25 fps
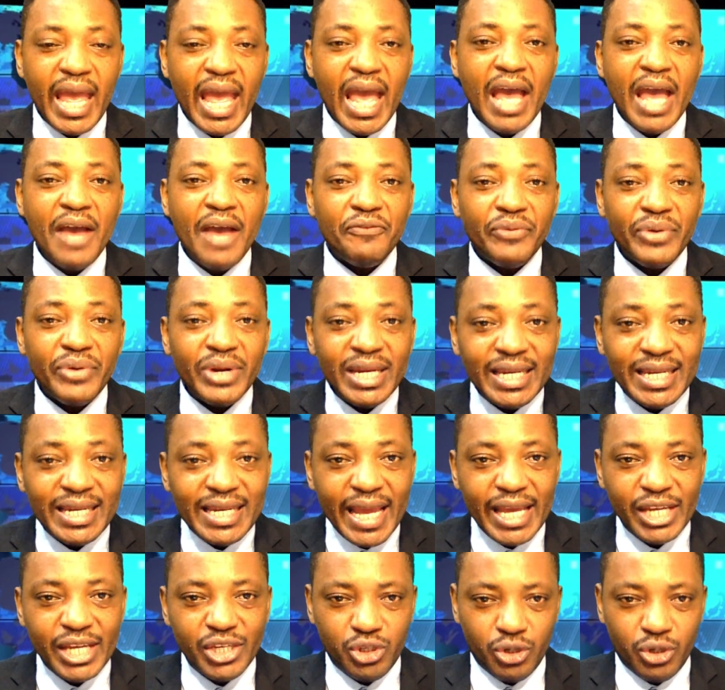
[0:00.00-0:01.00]
every
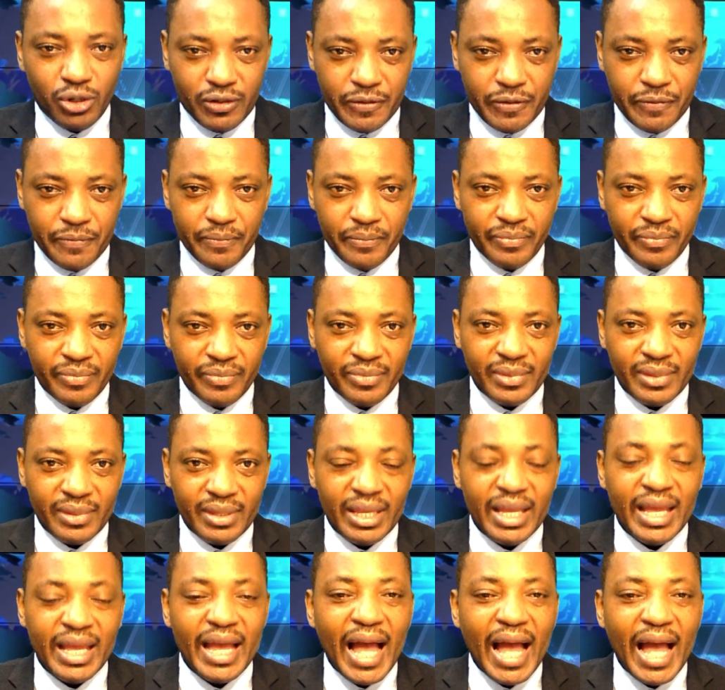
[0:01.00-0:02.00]
nation
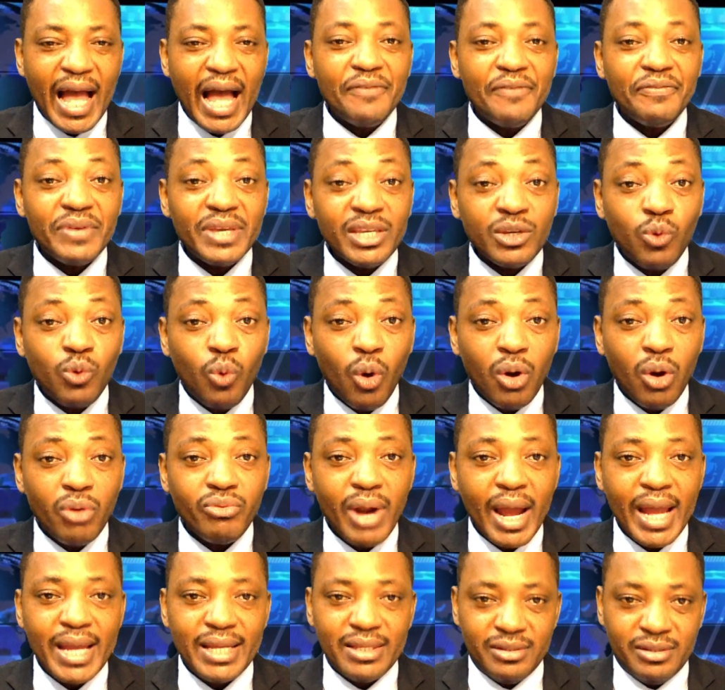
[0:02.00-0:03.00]
have equal
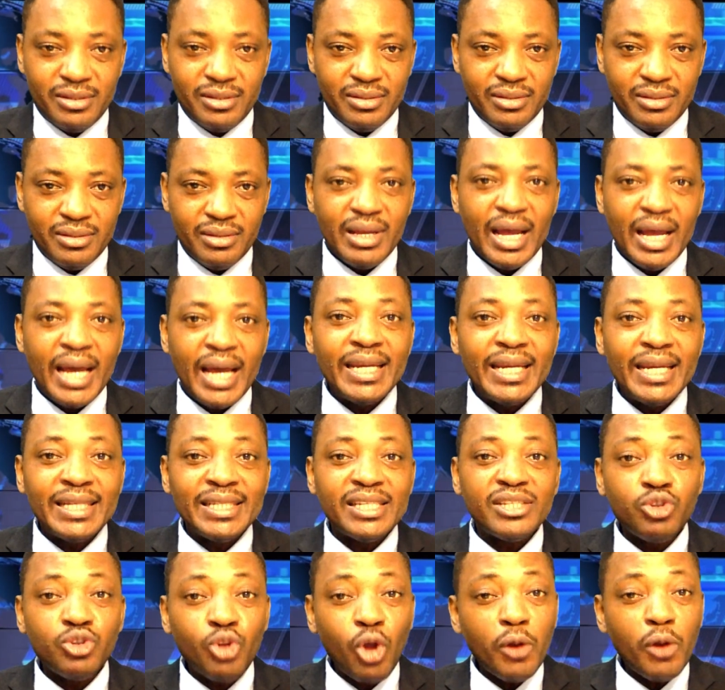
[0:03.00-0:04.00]
rights, and
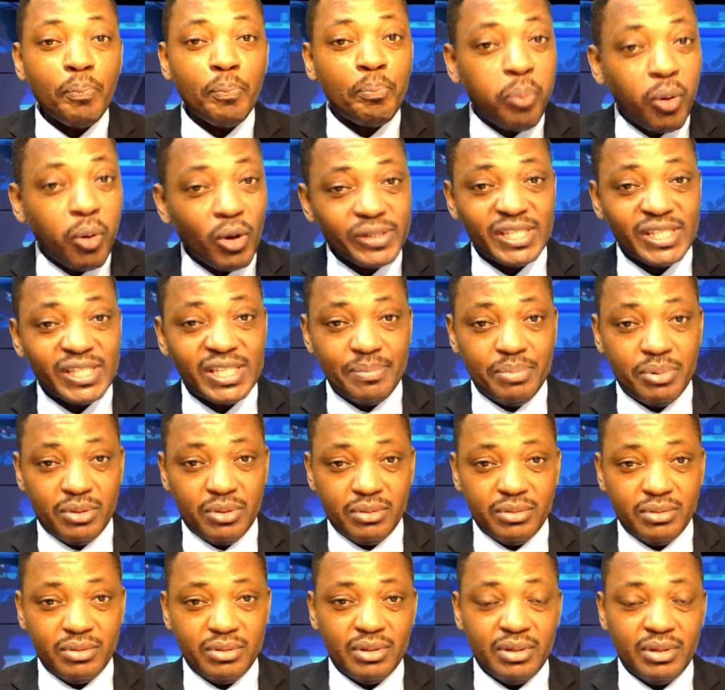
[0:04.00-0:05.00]
it is not
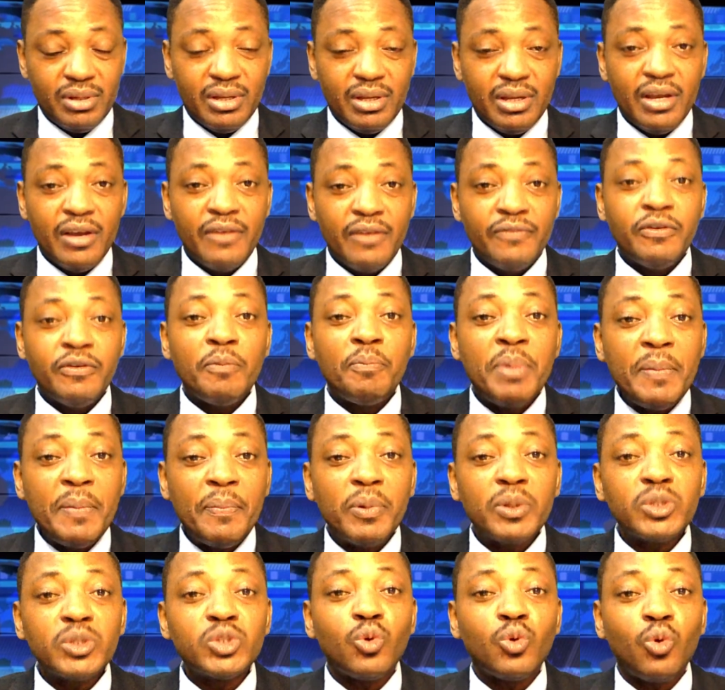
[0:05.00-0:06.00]
possible for
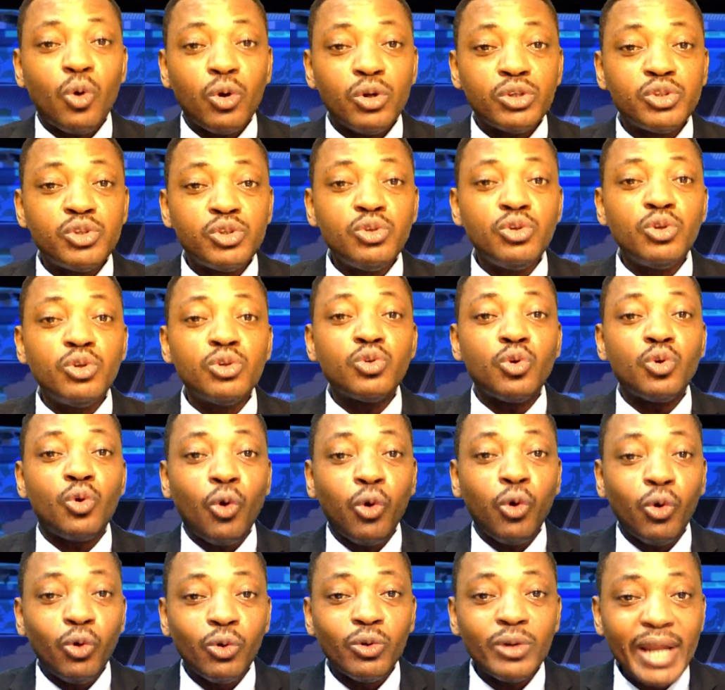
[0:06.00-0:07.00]
people to continue to
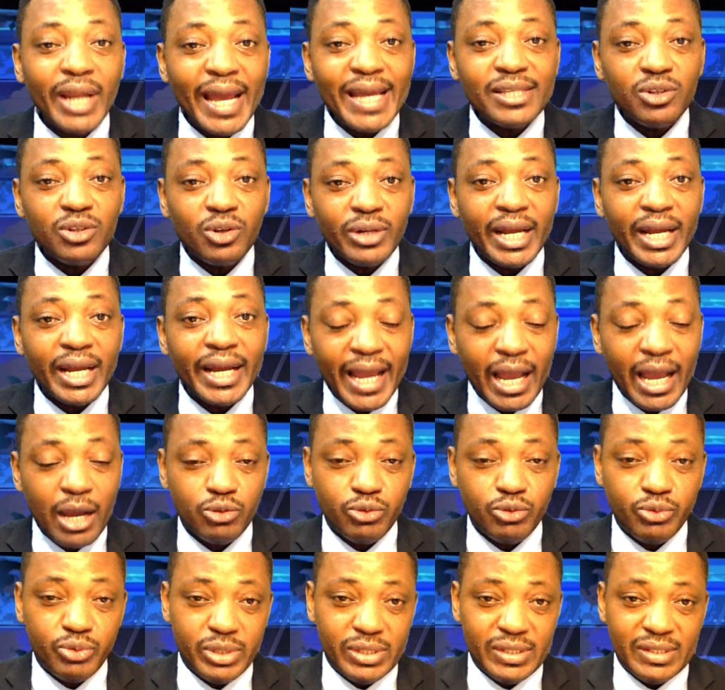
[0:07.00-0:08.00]
colonize other
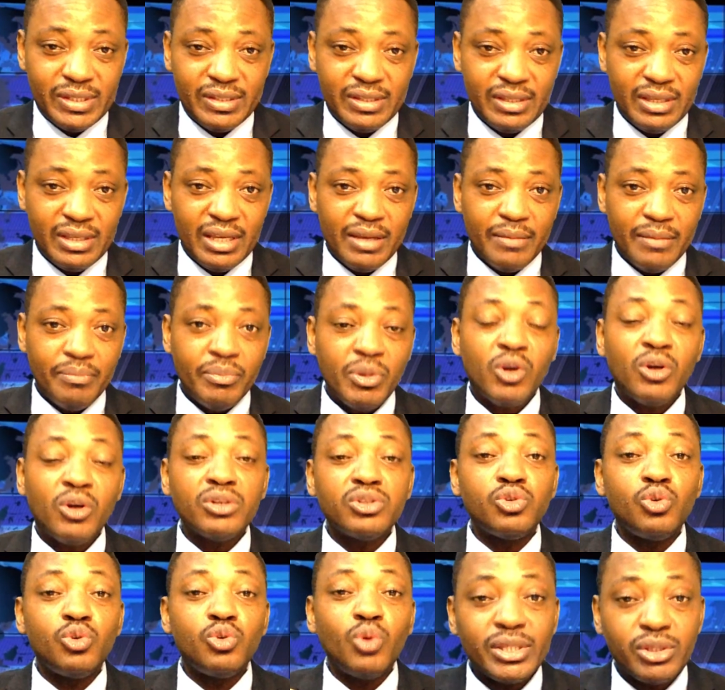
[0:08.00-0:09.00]
countries
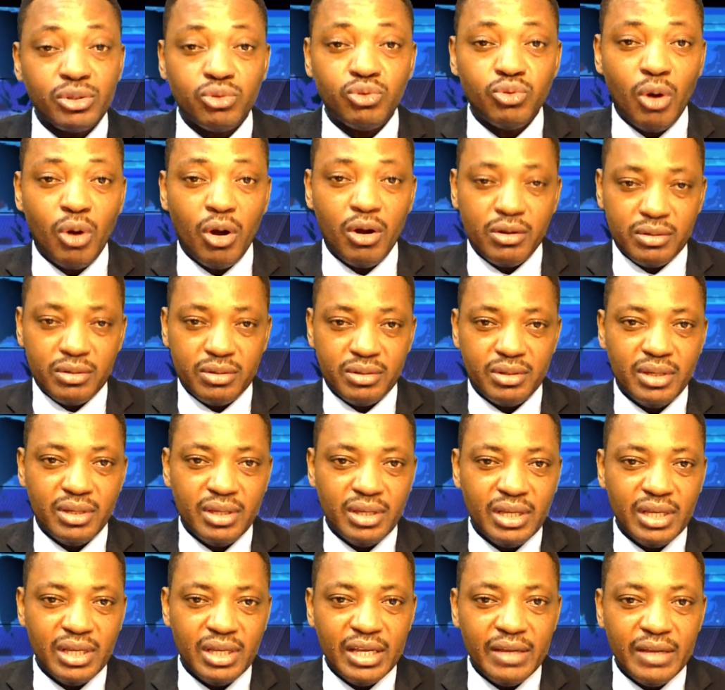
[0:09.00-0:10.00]
because you are strong.
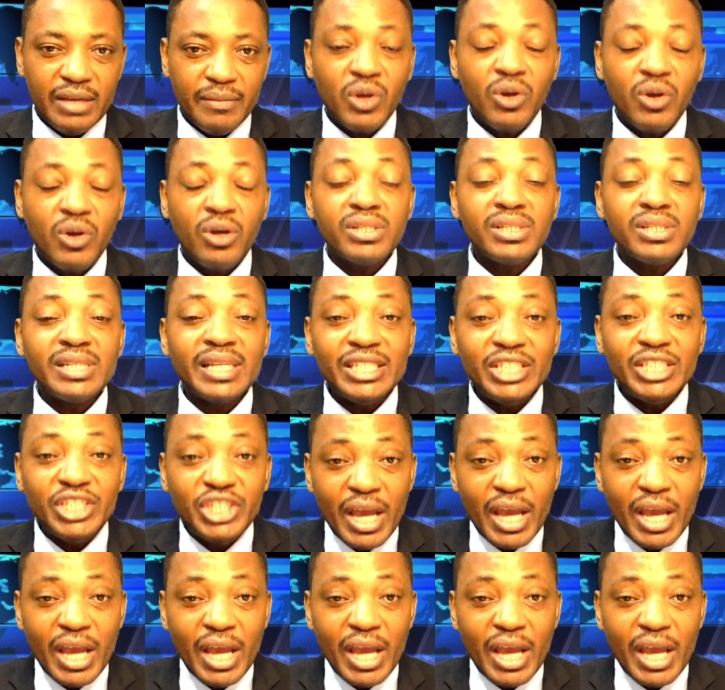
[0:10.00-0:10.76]
Because the